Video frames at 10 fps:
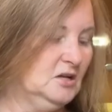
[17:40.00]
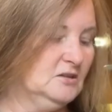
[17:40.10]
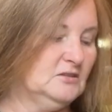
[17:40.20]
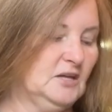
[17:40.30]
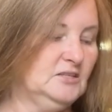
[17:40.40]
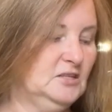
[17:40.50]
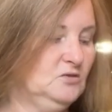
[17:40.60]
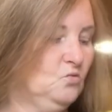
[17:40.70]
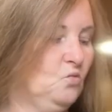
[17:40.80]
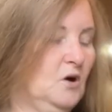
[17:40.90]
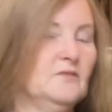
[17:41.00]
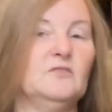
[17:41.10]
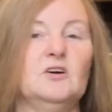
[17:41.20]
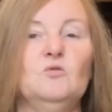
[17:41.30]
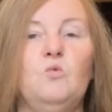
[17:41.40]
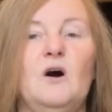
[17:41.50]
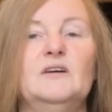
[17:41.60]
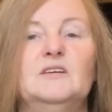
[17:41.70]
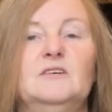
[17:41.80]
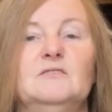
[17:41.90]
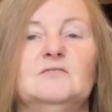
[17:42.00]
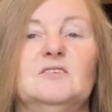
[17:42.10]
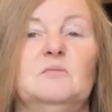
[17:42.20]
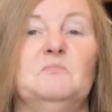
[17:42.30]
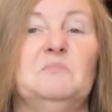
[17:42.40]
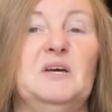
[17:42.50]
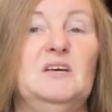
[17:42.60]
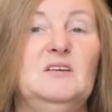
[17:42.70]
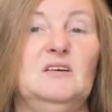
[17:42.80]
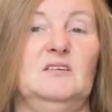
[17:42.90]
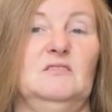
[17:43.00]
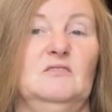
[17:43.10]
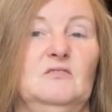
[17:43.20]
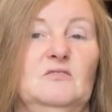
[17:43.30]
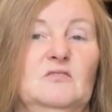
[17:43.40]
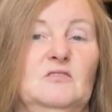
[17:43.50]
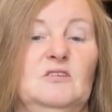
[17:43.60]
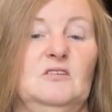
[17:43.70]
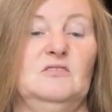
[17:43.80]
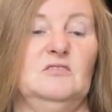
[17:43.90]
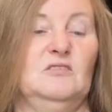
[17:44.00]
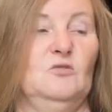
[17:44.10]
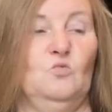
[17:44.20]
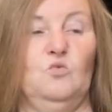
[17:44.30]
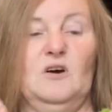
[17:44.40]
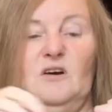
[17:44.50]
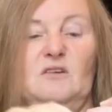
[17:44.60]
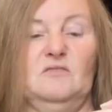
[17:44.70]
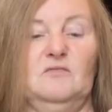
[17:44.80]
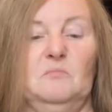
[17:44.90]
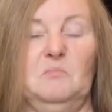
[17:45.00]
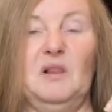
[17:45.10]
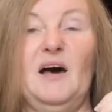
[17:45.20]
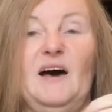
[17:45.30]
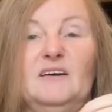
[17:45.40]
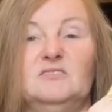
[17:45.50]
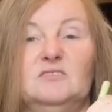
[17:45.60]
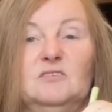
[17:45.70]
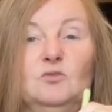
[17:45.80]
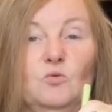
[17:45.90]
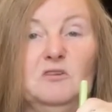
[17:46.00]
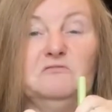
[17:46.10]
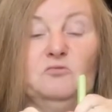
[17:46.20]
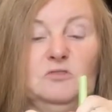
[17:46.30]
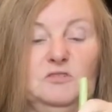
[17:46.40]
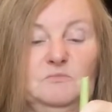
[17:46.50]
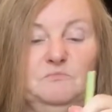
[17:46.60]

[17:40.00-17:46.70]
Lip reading: They didn't want their white kids competing with blacks in the workforce,